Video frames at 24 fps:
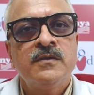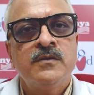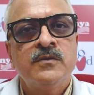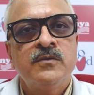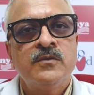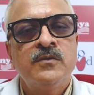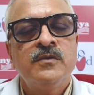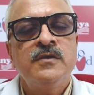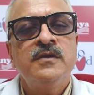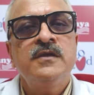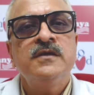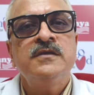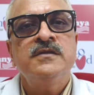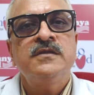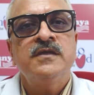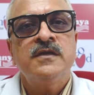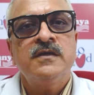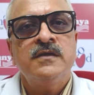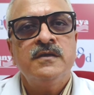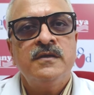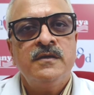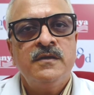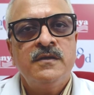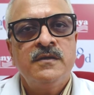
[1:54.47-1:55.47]
only
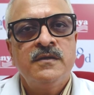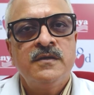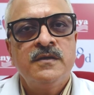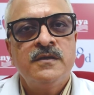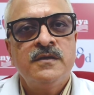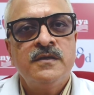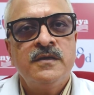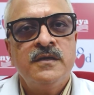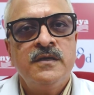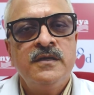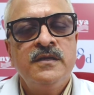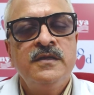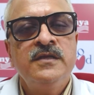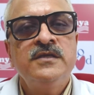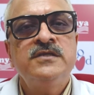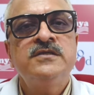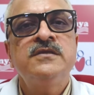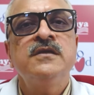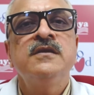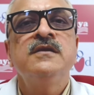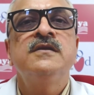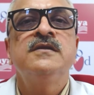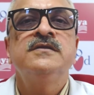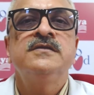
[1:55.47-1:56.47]
the
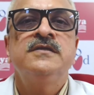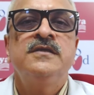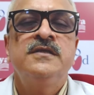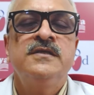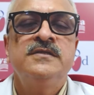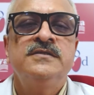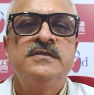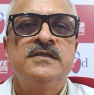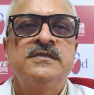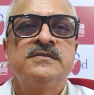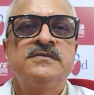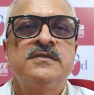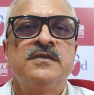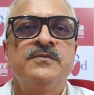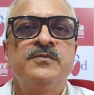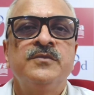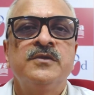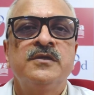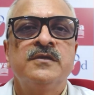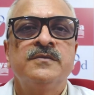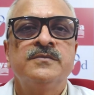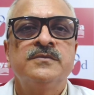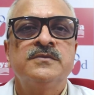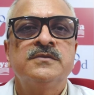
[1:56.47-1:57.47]
initial disease
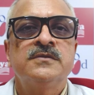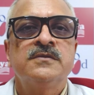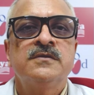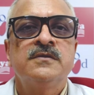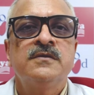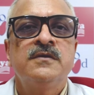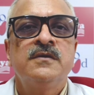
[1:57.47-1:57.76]
symptoms.